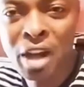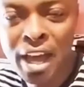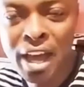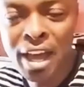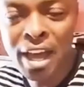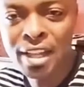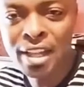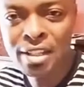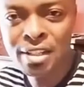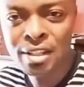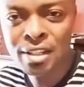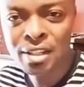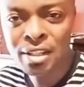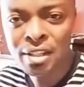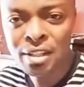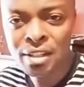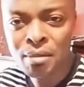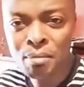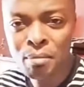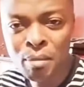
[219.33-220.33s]
Ladies and
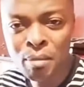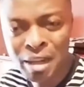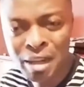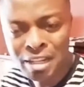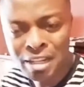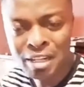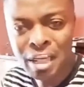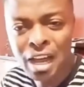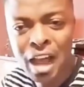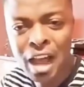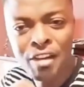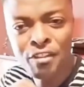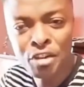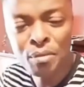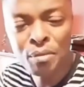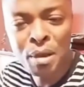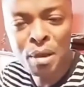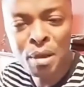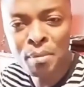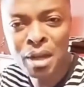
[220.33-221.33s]
gentlemen, I did not
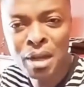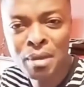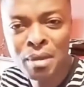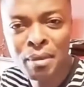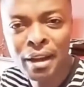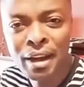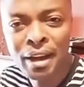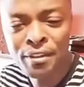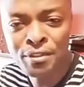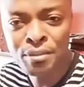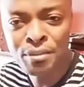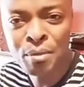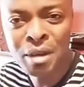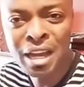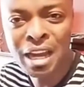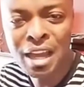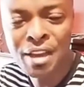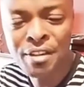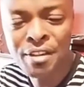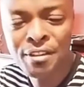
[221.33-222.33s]
get the BMW
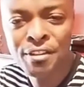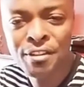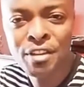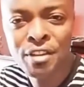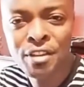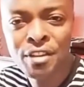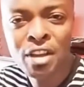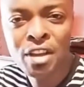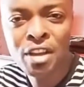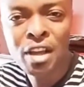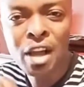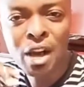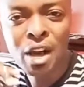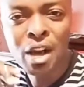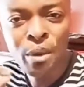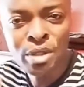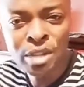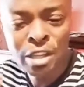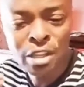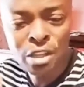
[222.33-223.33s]
i8,
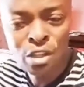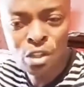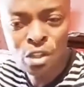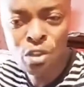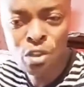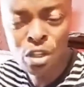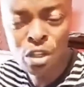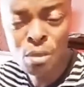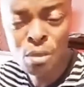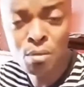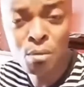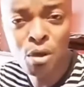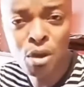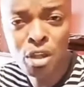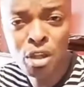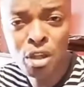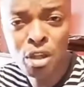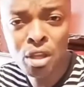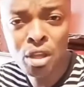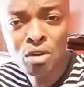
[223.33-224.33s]
but I have
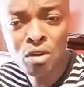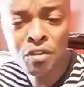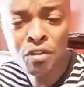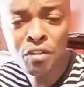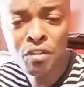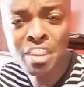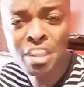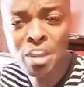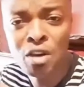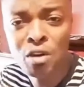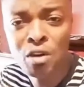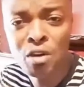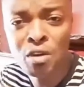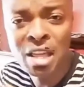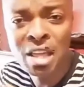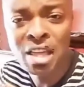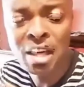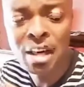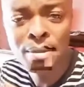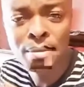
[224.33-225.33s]
remembered my
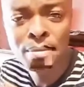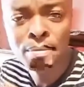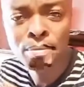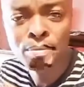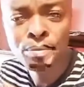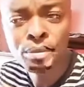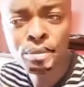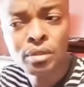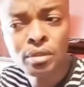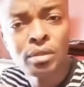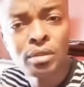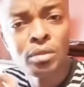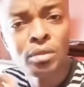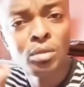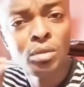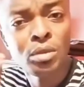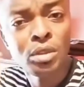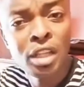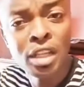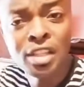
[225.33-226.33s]
life. I was a
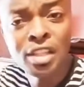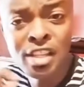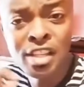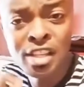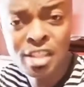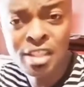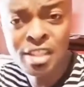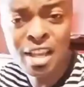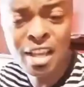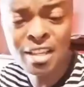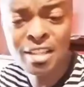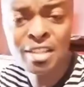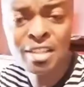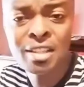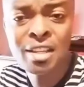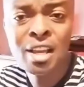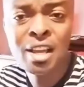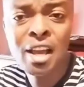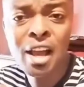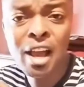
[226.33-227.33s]
street boy, no
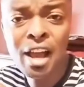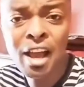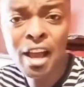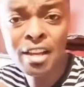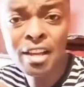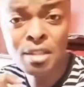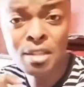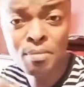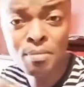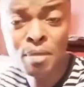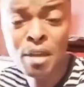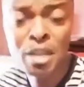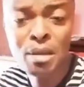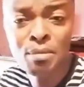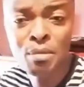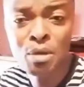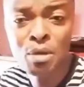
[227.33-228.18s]
father, no mother.